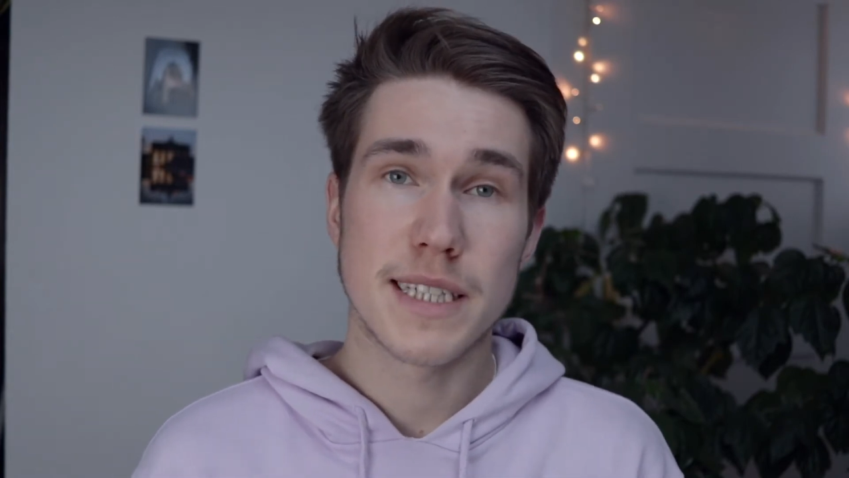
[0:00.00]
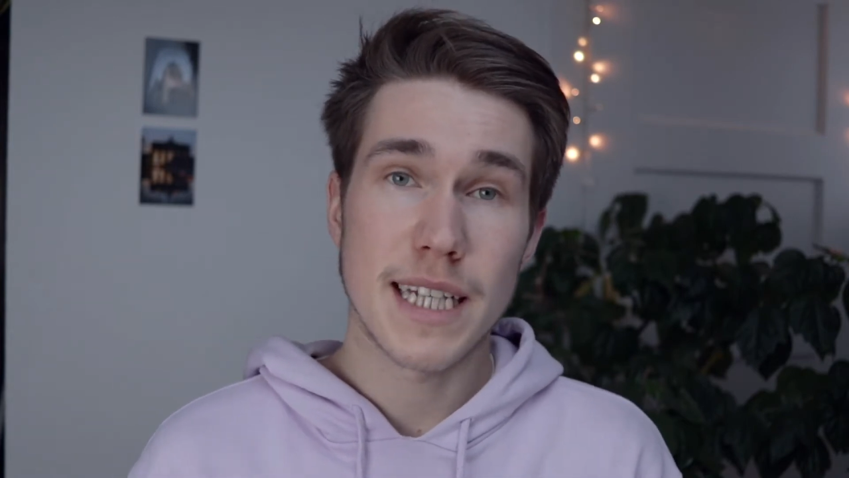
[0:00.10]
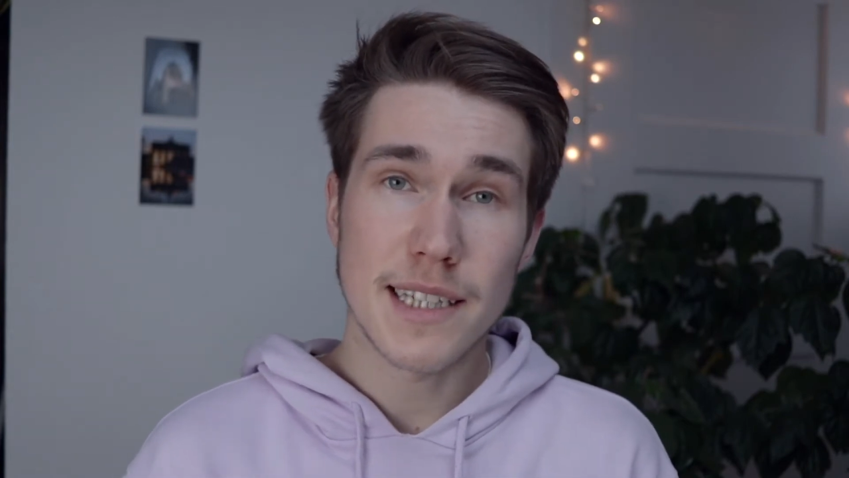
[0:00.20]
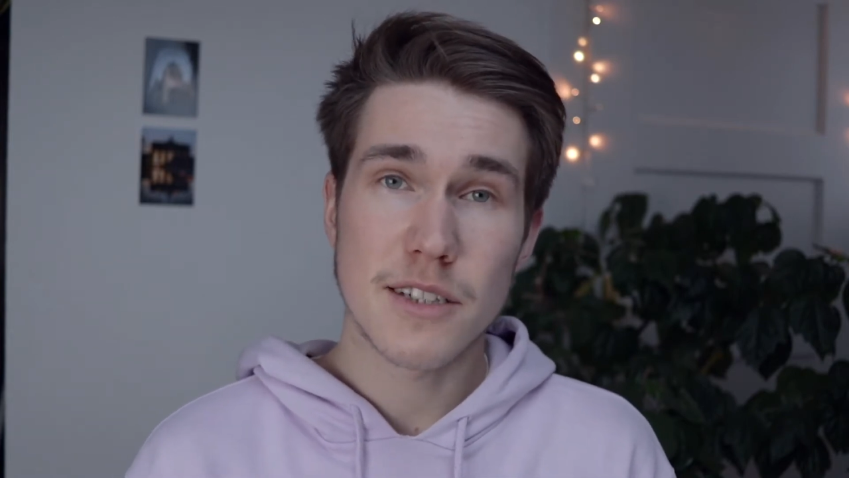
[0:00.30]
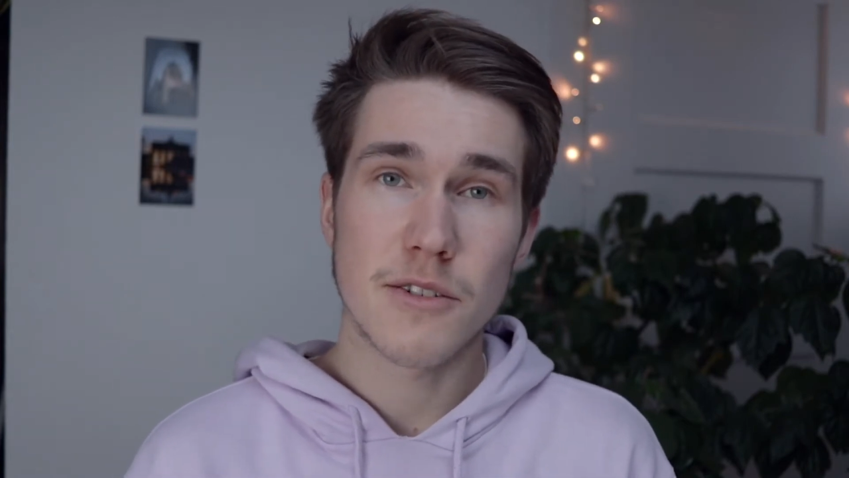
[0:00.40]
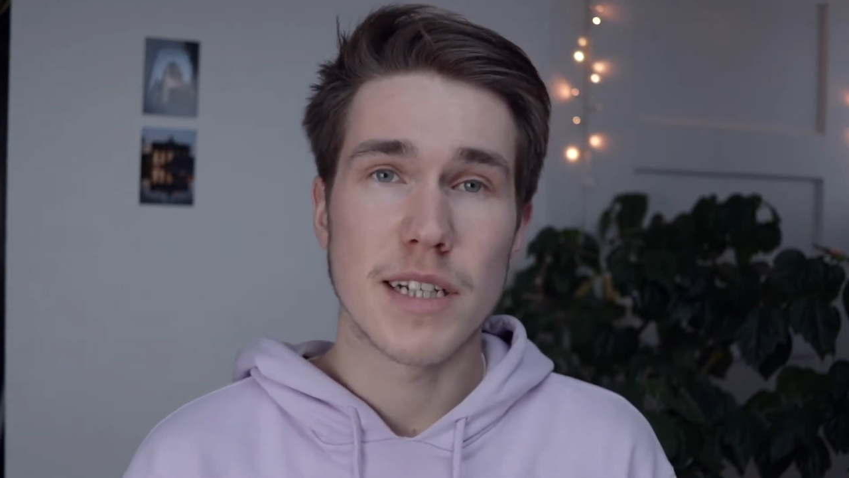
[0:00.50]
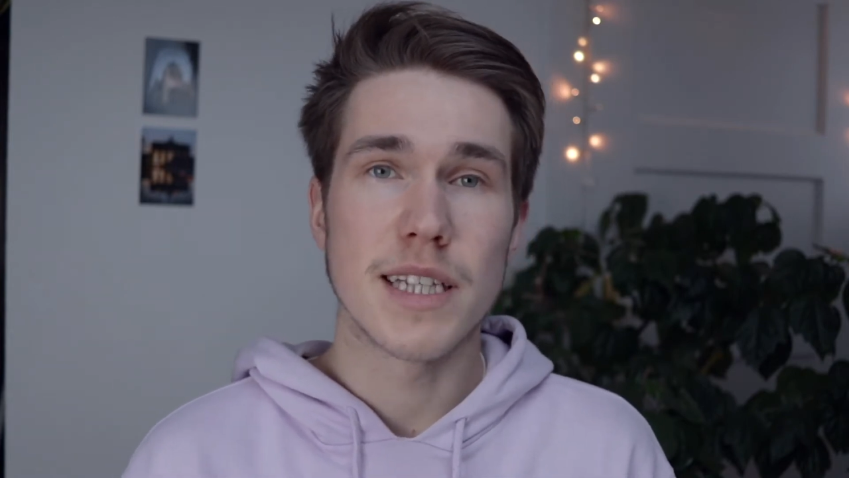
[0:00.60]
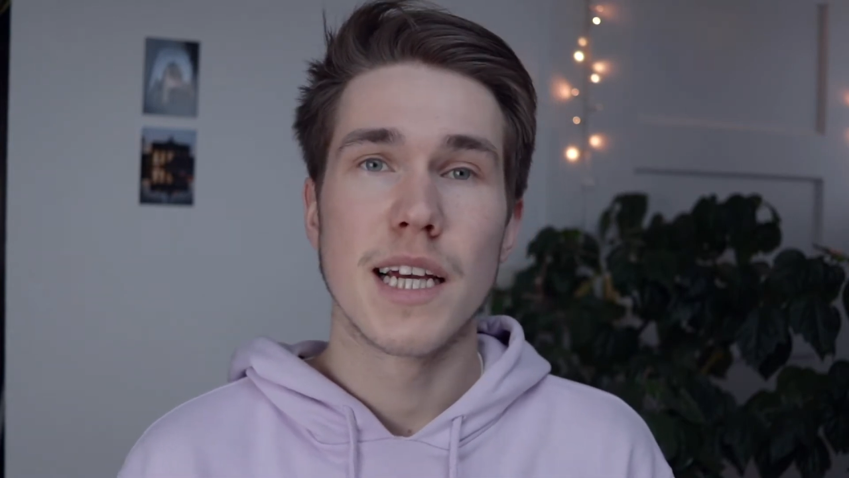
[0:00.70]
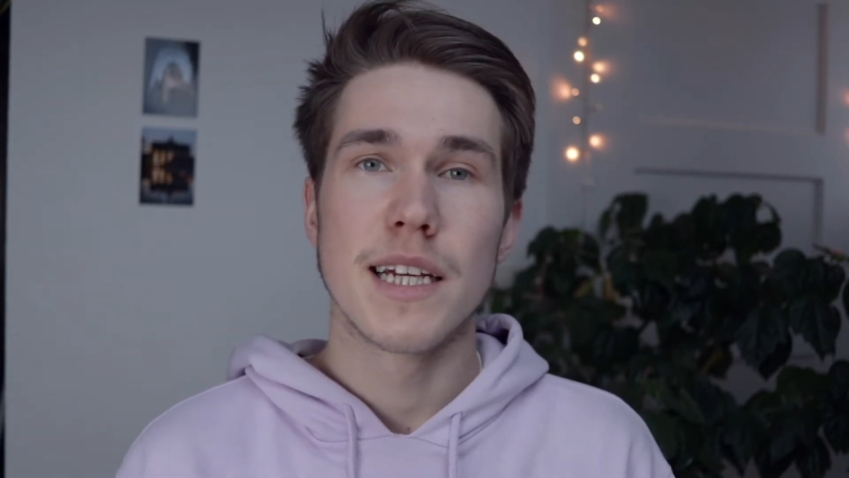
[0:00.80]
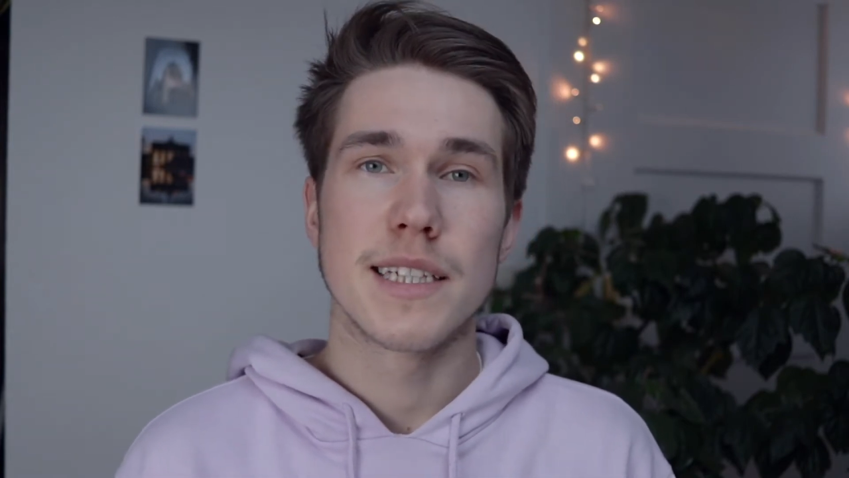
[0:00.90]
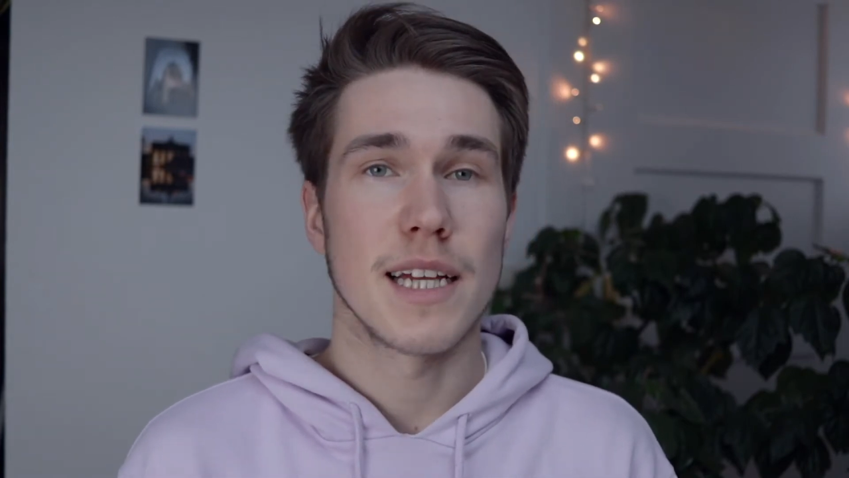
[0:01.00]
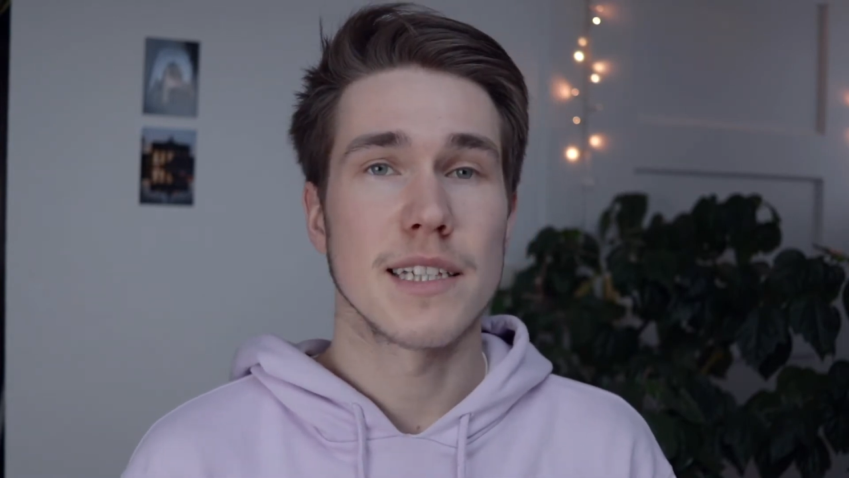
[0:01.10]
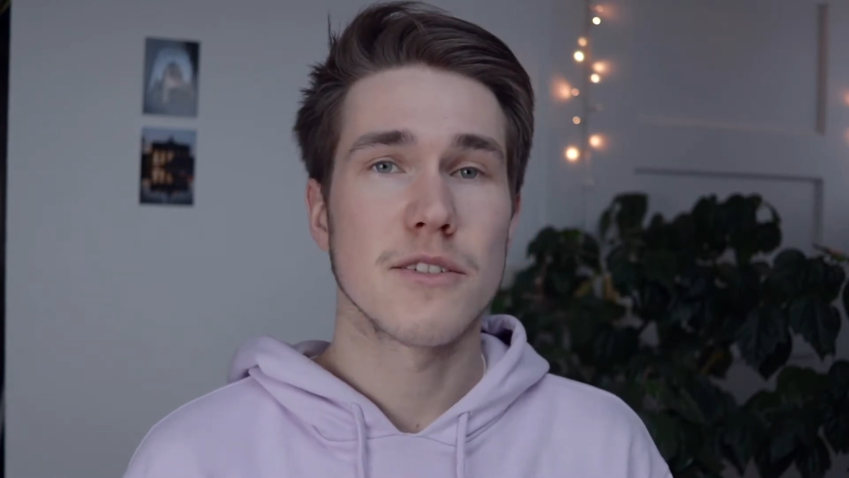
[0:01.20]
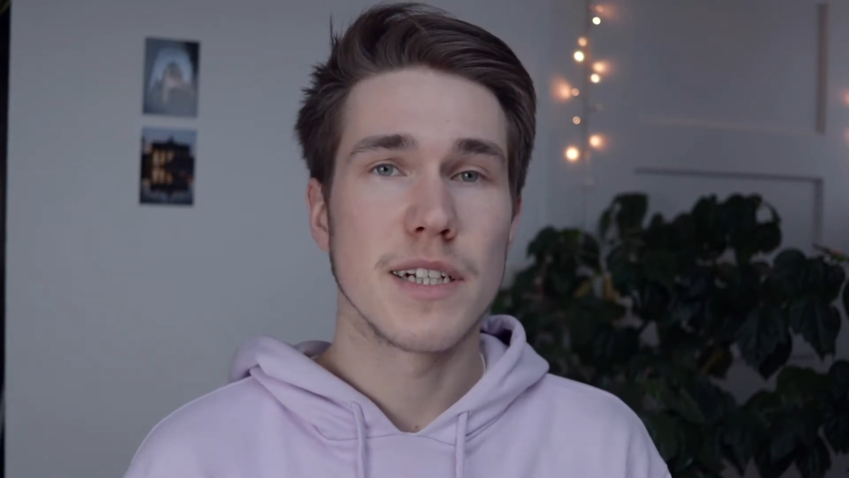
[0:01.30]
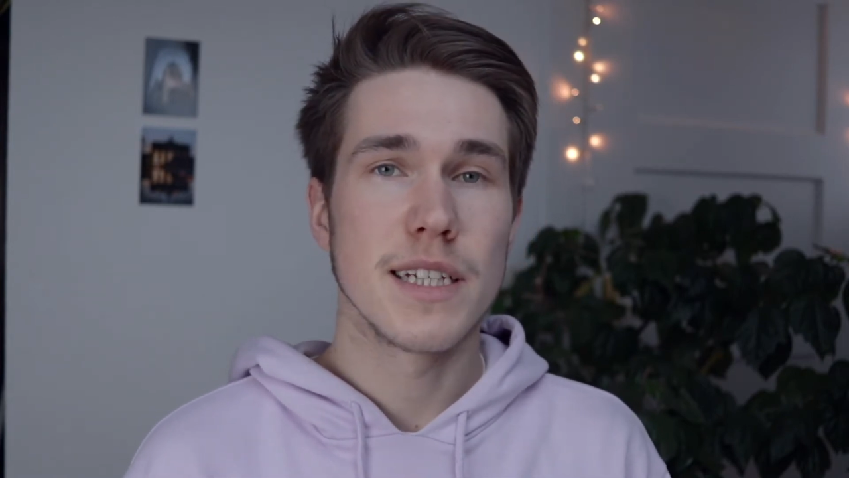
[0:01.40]
sunscreen.
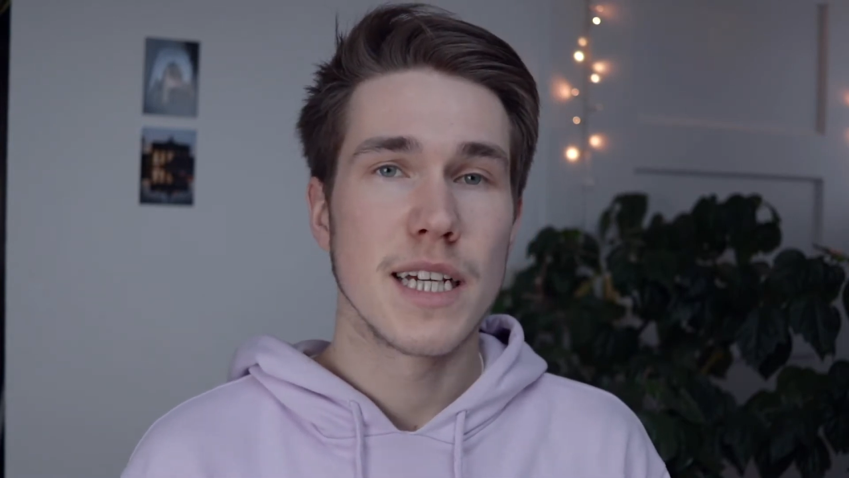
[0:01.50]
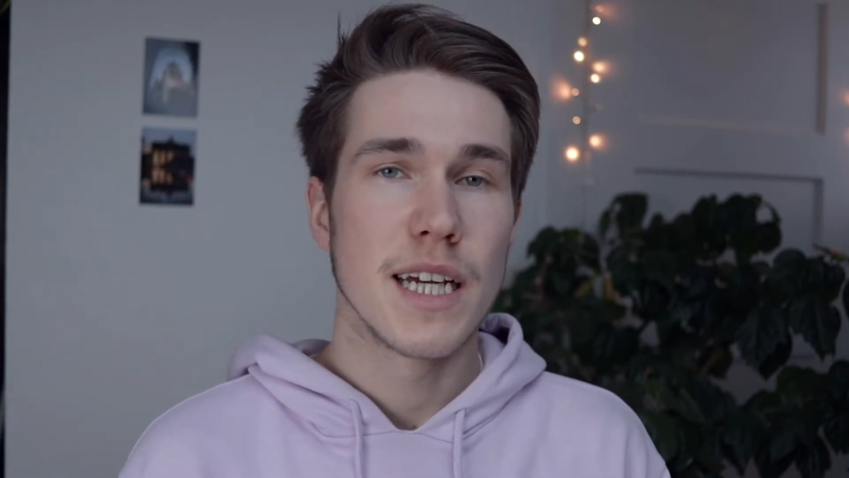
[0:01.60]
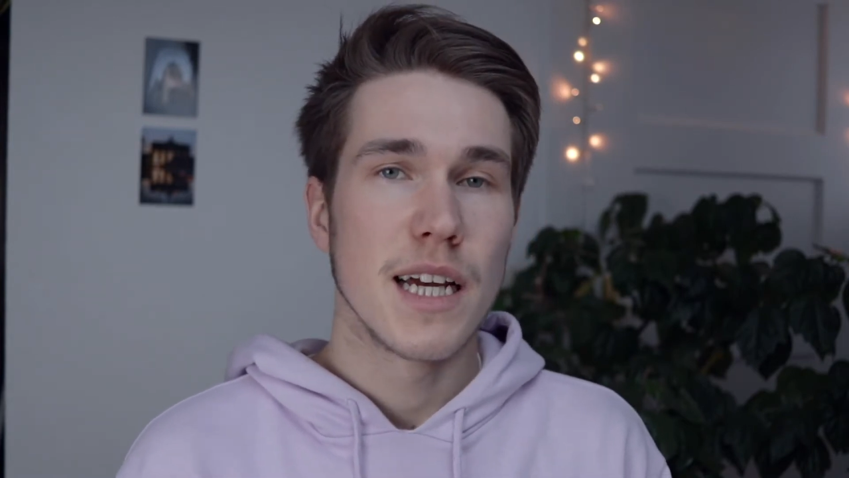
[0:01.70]
Sunscreen